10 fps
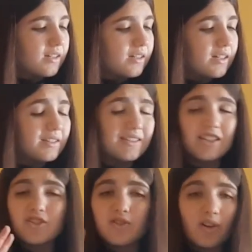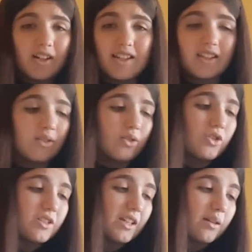It destroyed
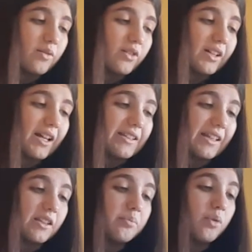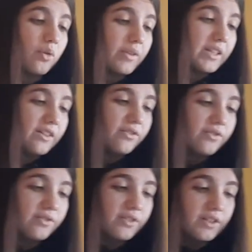institutions that were organized like the Poor Relief
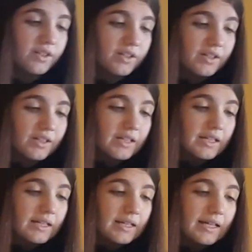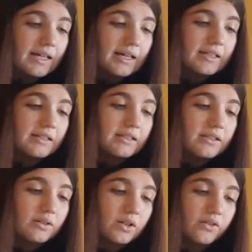and
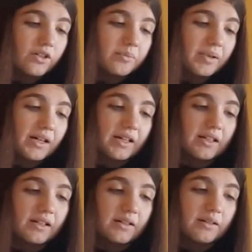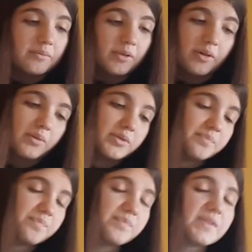took over by boroughs.
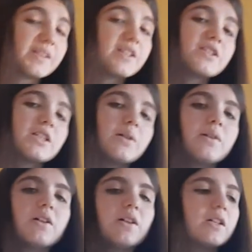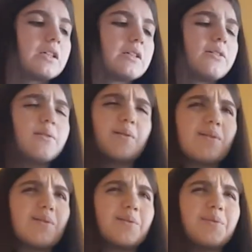So,
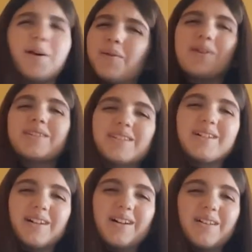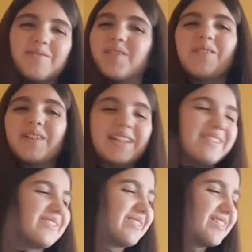what was Poor Relief?